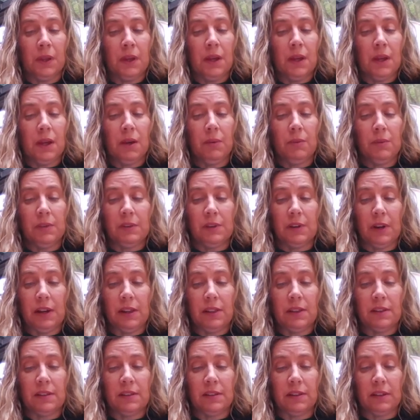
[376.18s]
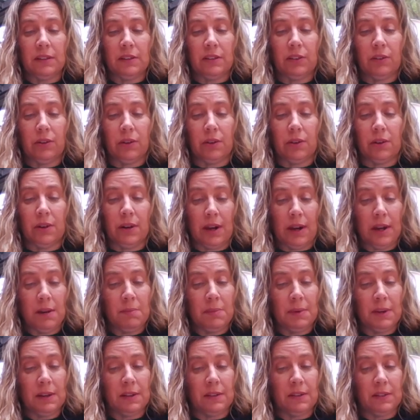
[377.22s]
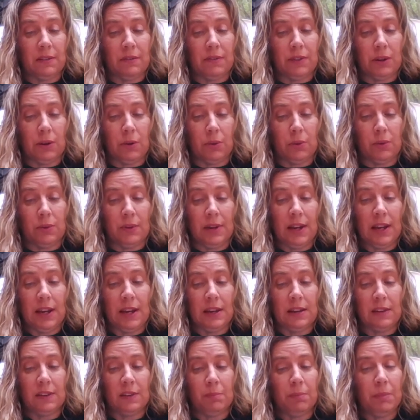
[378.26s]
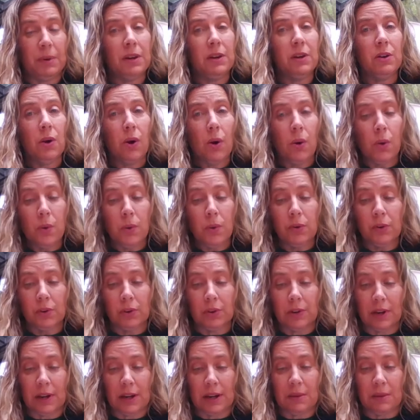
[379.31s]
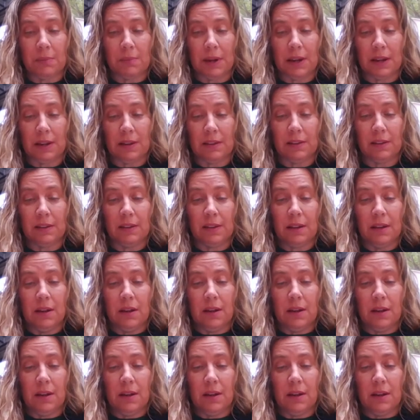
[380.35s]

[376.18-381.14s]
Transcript: It was not the 6-year-old Ninepence of the old days, but an older Ninepence.